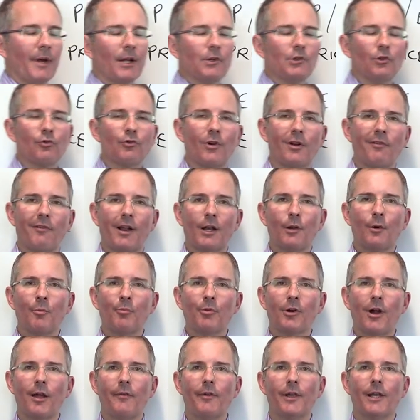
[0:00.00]
Imagine you're trying to value a
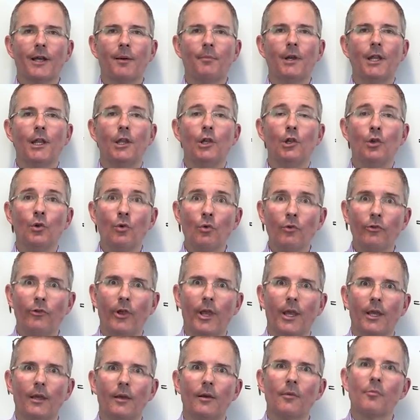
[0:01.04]
private company
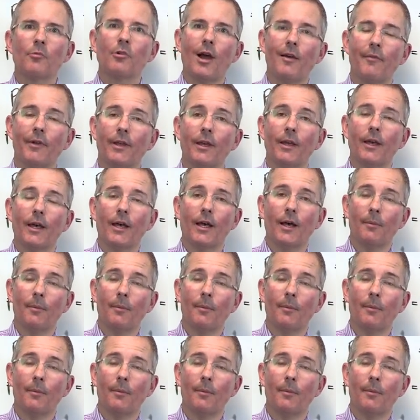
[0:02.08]
using private,